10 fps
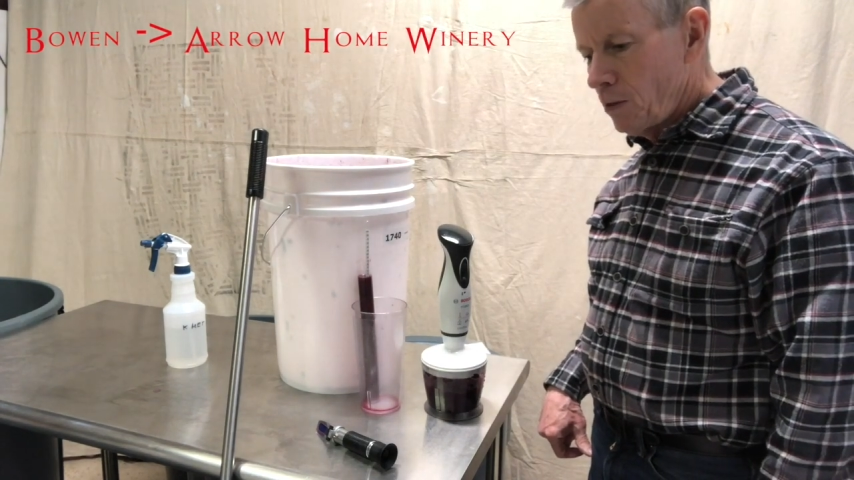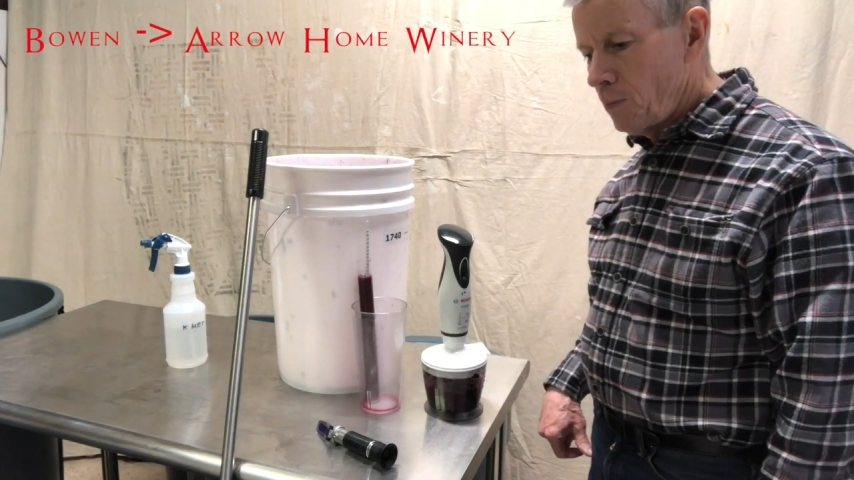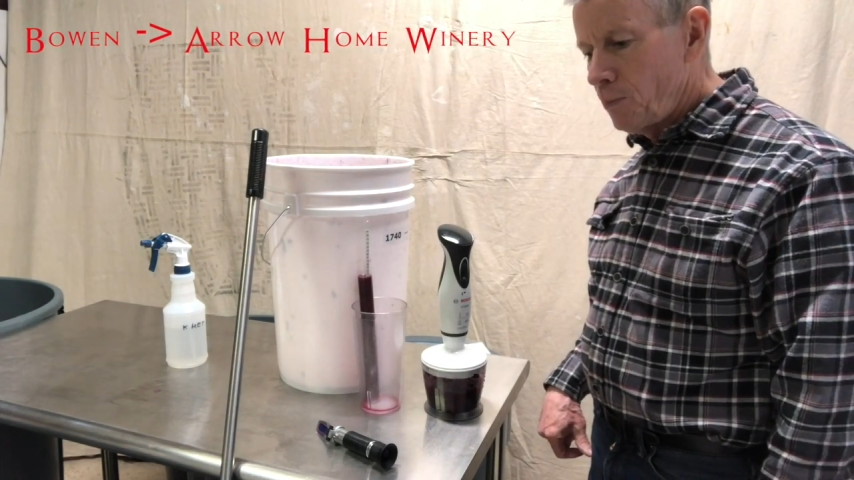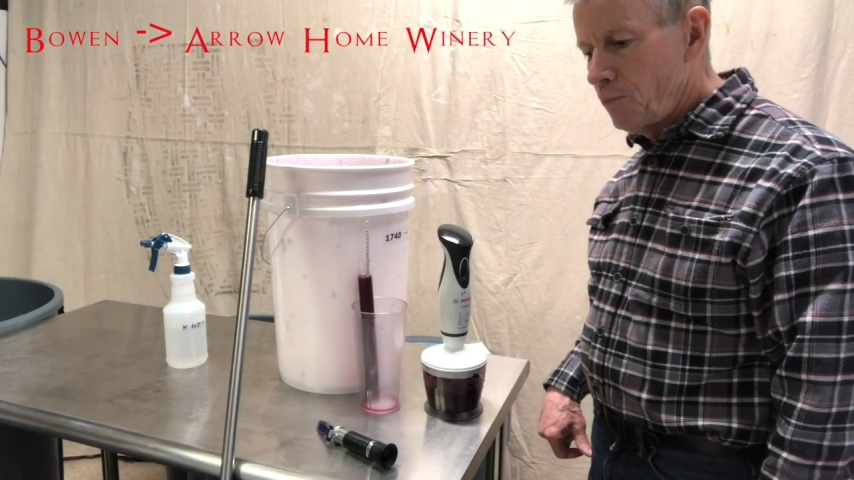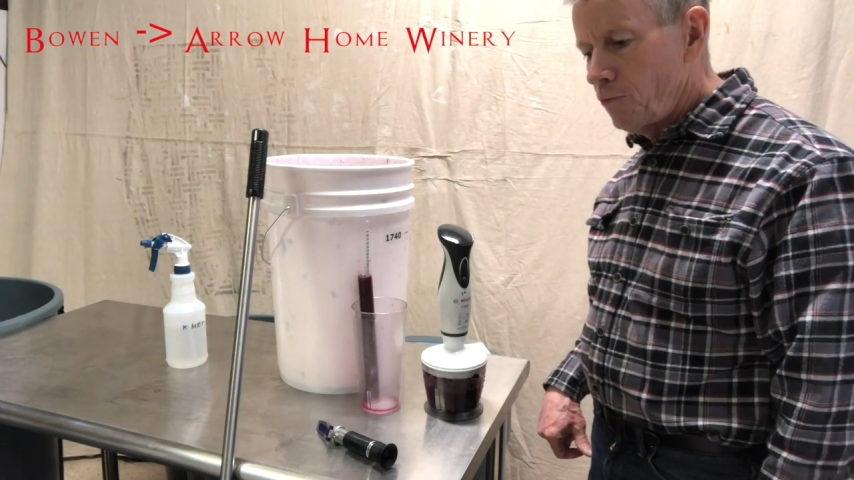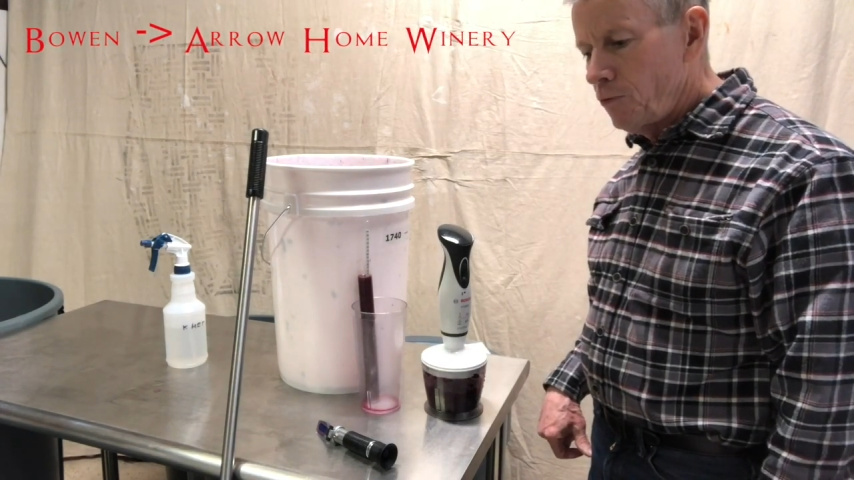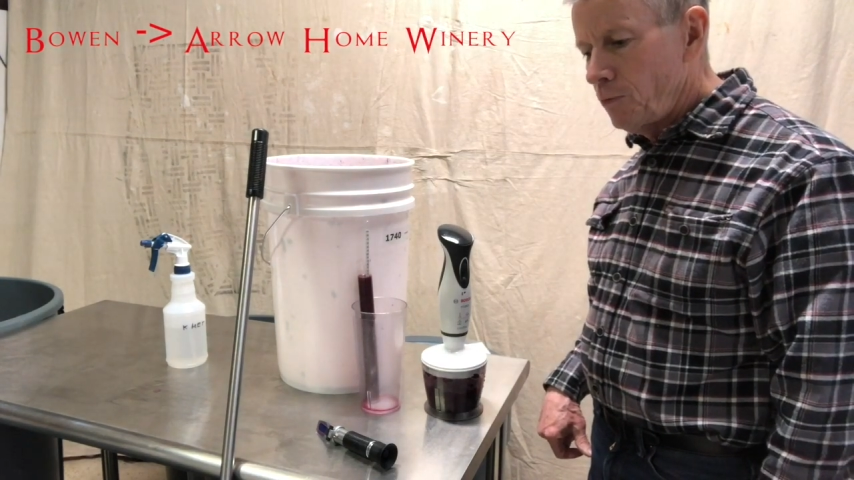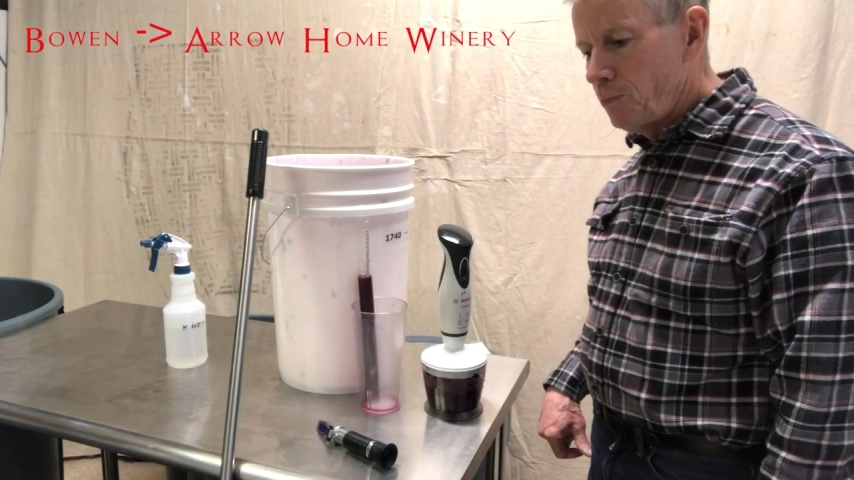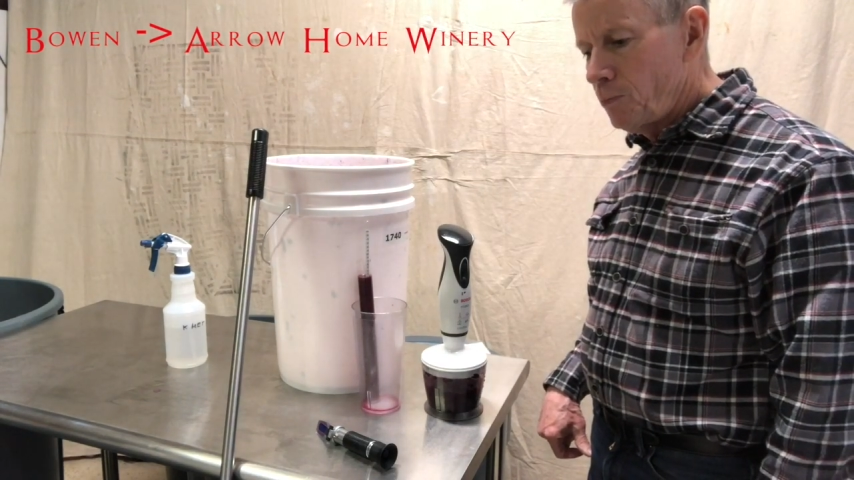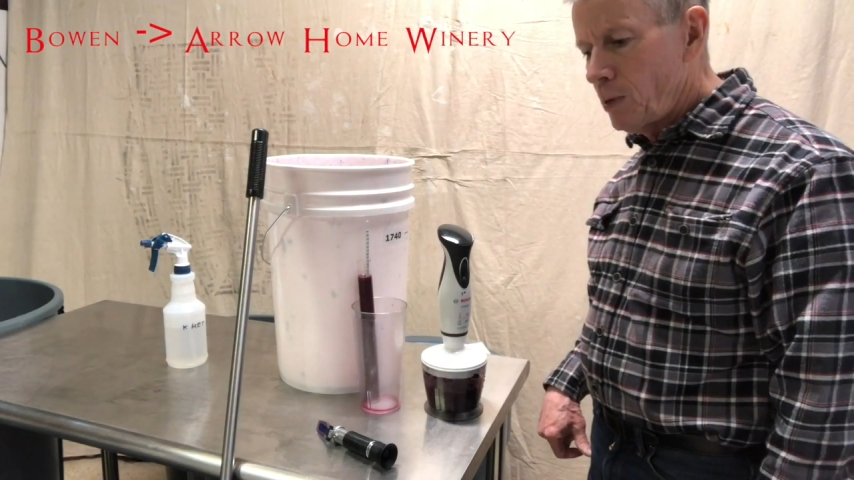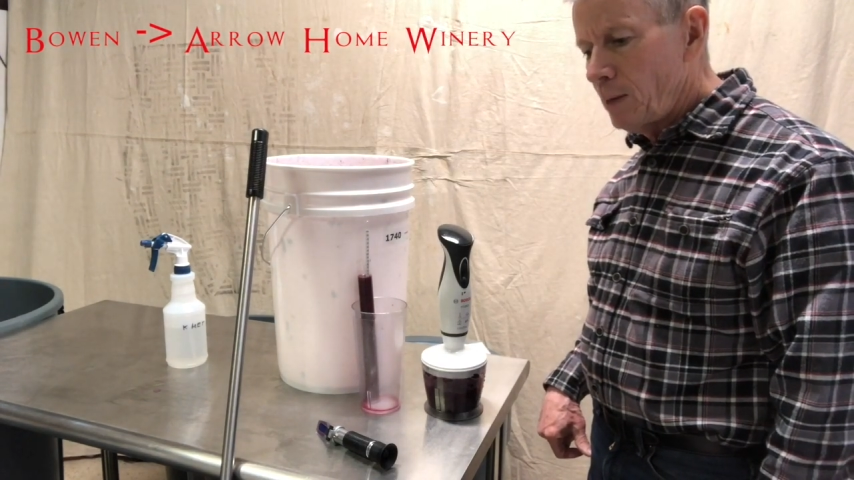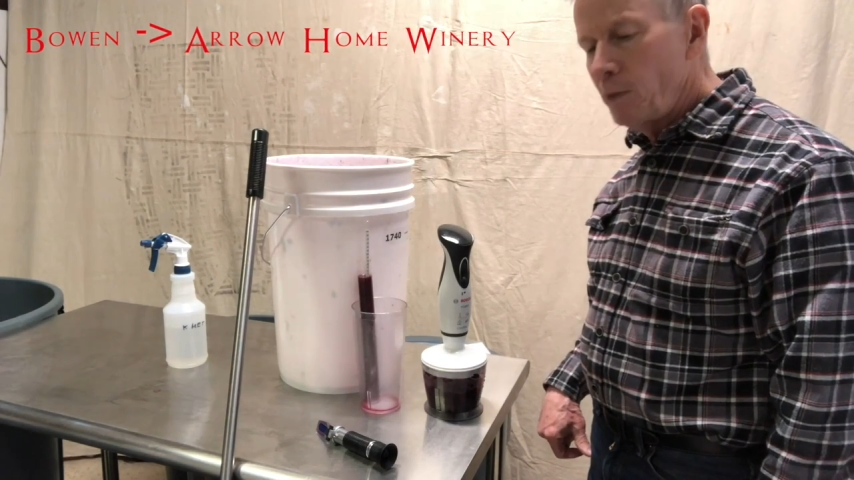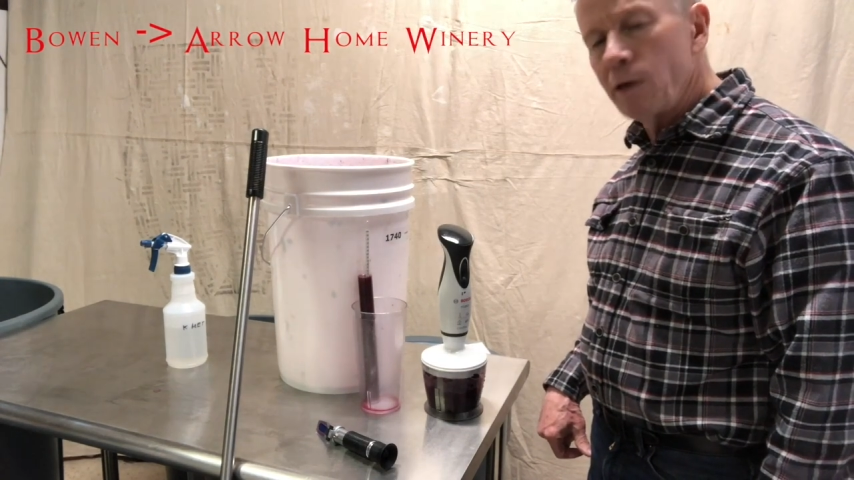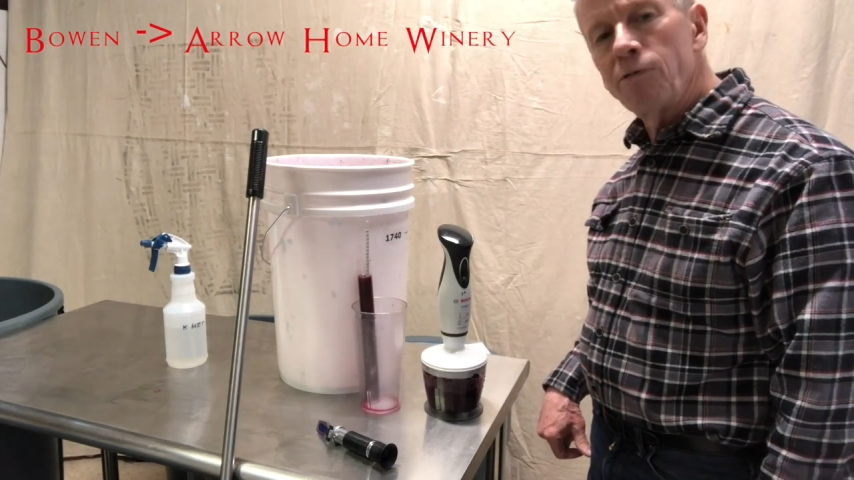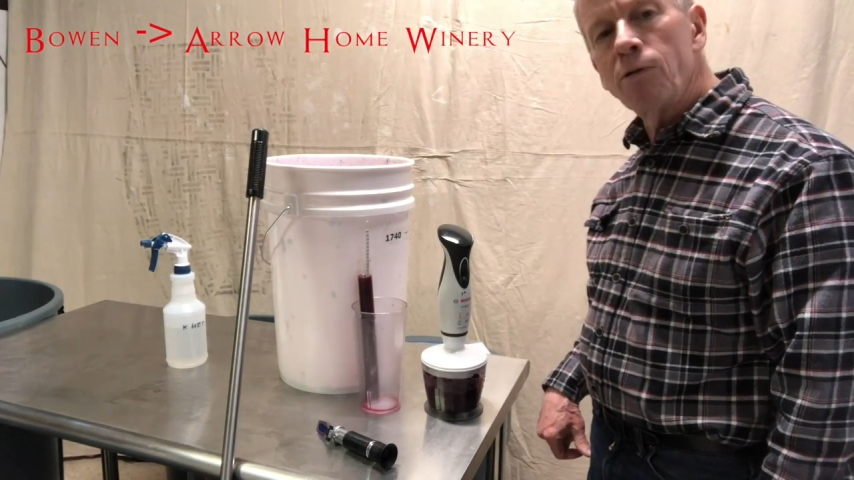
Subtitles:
the primary